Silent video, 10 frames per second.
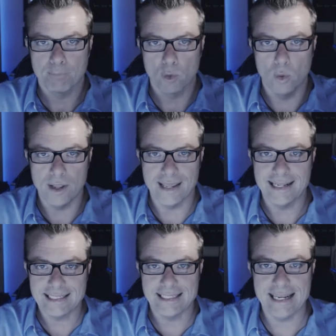when they
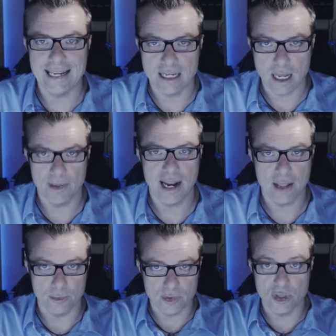see it coming
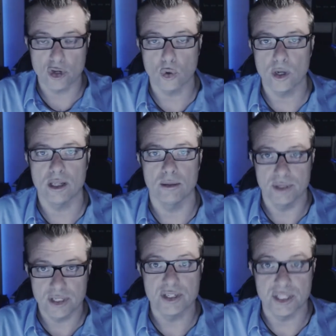at them, see the curriculum,
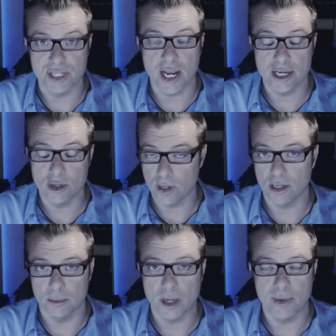this designed
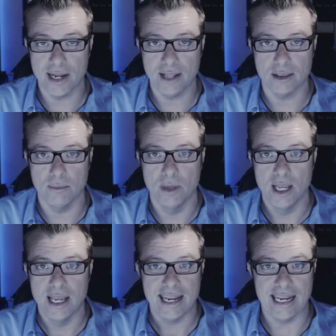curriculum coming at them,
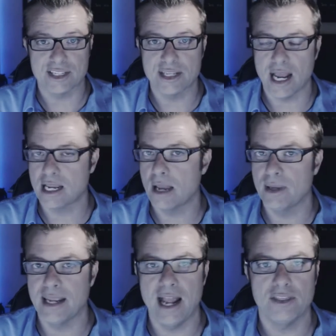it's not
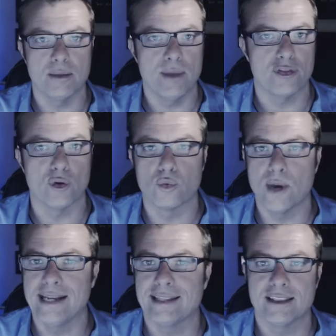coming at them at the
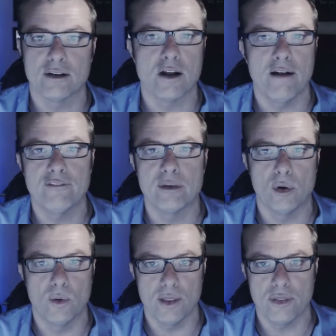rate that they're
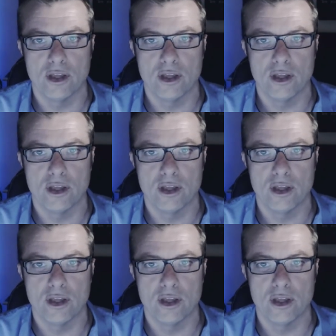comfortable with.